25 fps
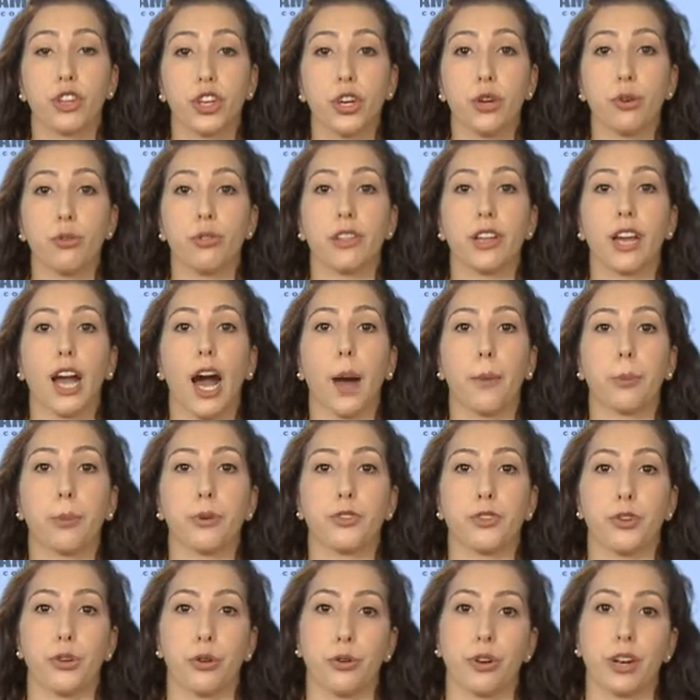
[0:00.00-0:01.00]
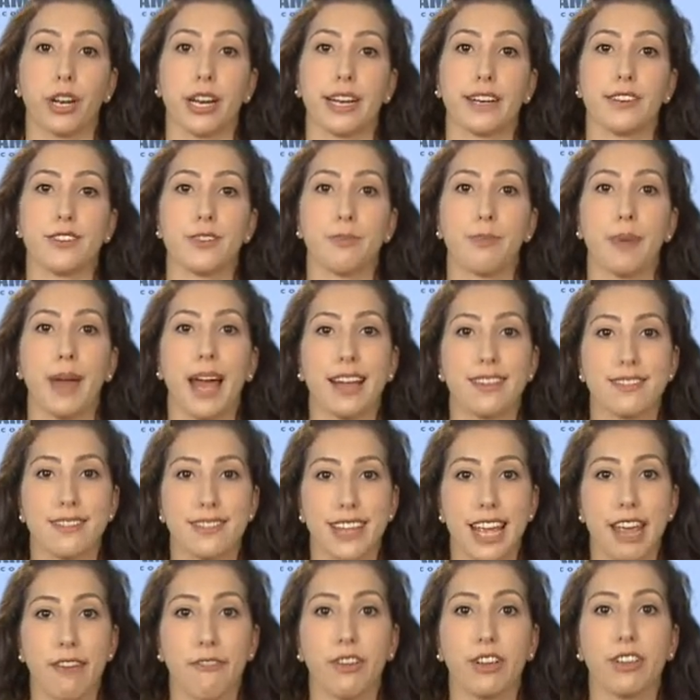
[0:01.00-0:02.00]
you the opportunity to pass
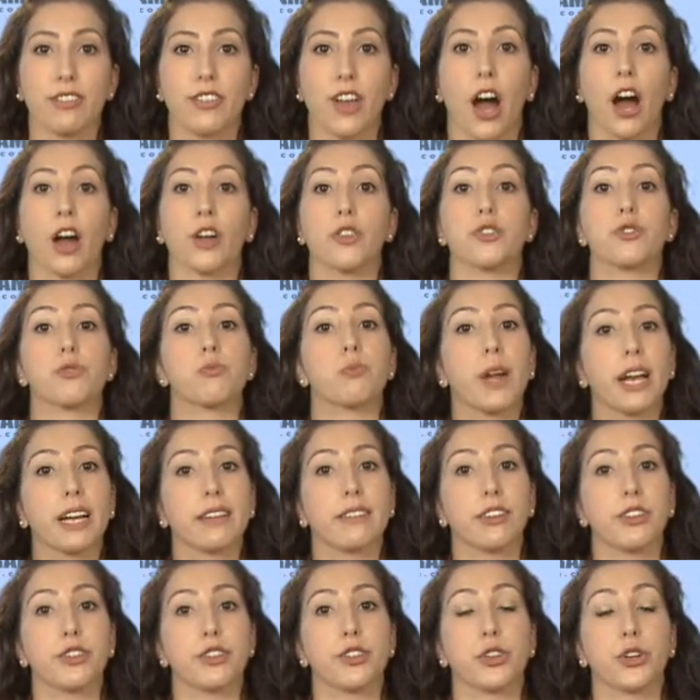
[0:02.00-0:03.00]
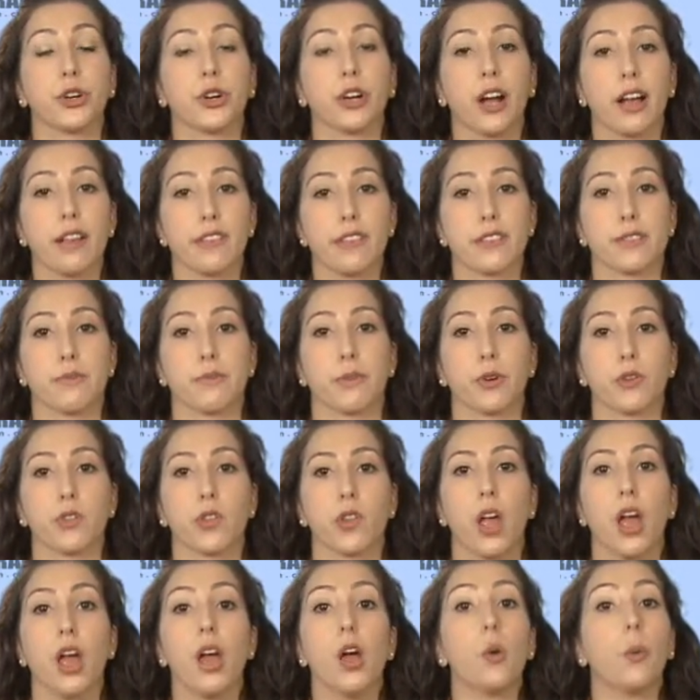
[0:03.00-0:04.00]
savings on directly to your customers
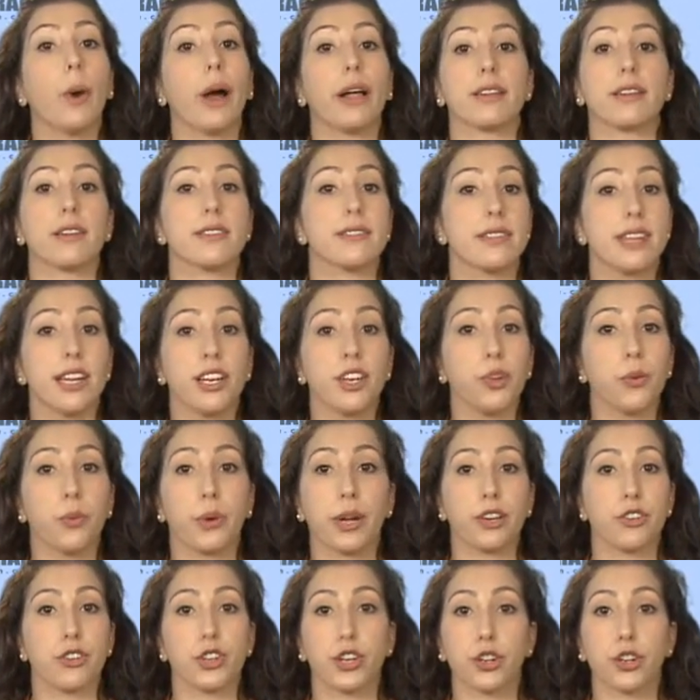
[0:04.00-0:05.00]
while continuing to